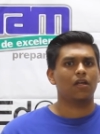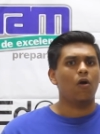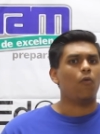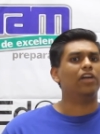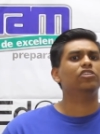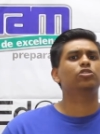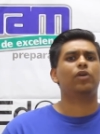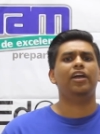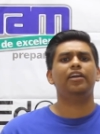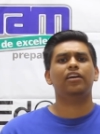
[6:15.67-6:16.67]
Why not
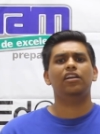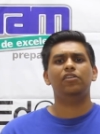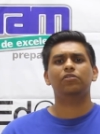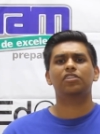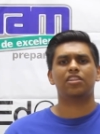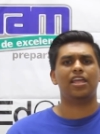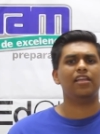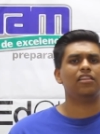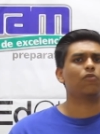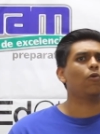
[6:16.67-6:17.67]
trying a new
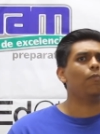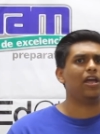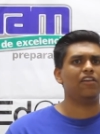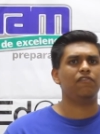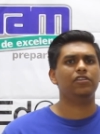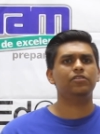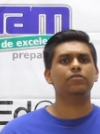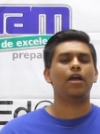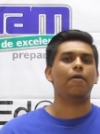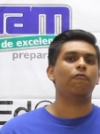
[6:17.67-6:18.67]
thing that will benefit
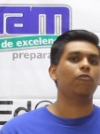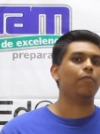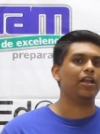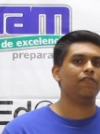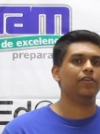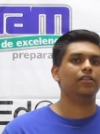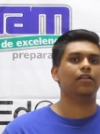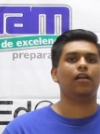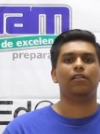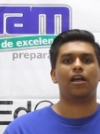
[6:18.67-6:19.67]
you and will benefit
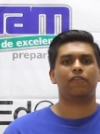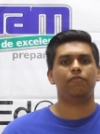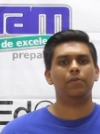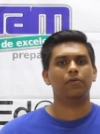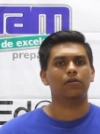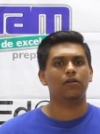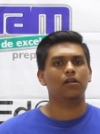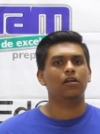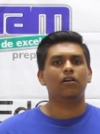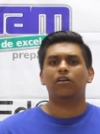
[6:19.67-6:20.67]
a lot of people?
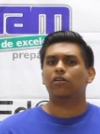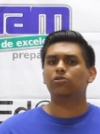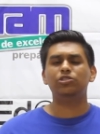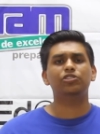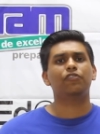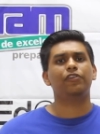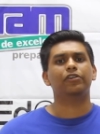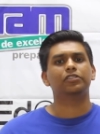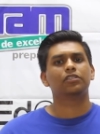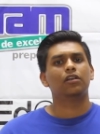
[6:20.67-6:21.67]
Lose your
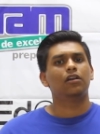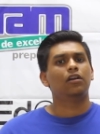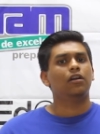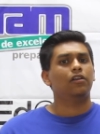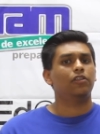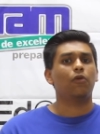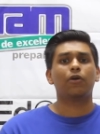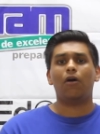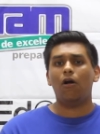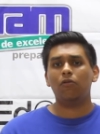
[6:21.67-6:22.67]
fears. There will
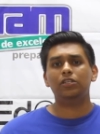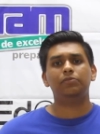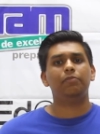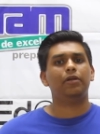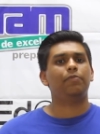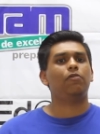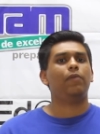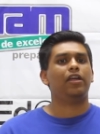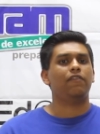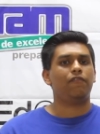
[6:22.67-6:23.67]
always be people
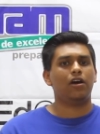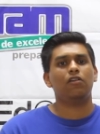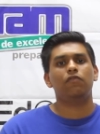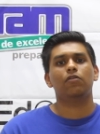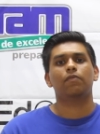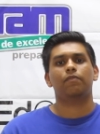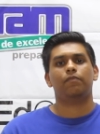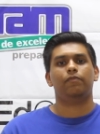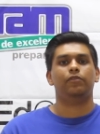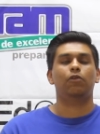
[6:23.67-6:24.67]
making fun of you.
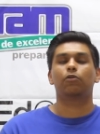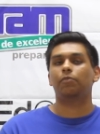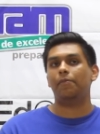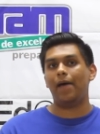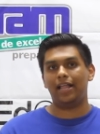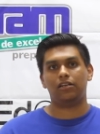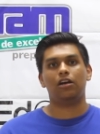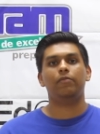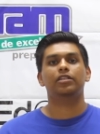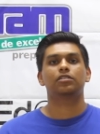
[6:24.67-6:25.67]
There will be bad
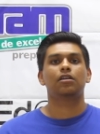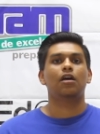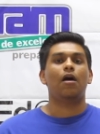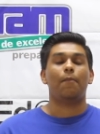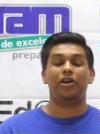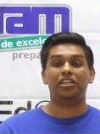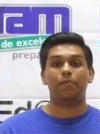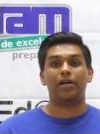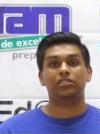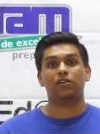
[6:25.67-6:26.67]
comments but it
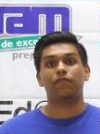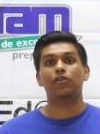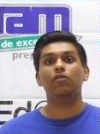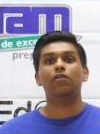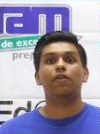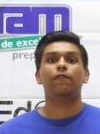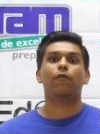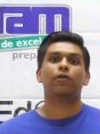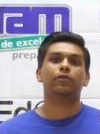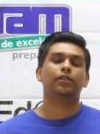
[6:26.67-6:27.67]
depends of you if you
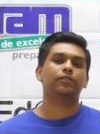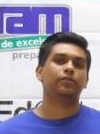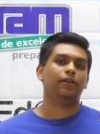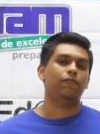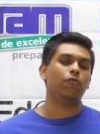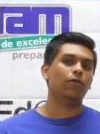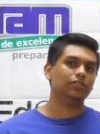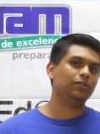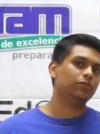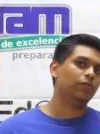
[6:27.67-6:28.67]
want it, if you want
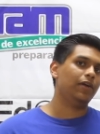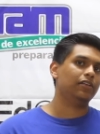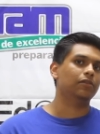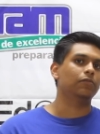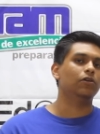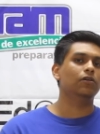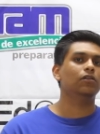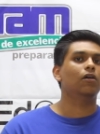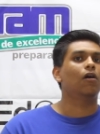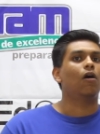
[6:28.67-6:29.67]
them to make them
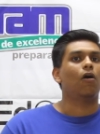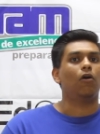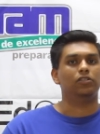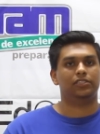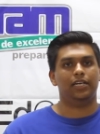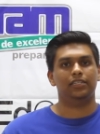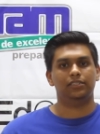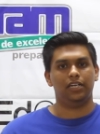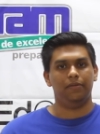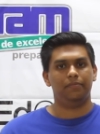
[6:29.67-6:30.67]
good or stay the
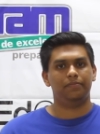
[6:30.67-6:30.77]
same.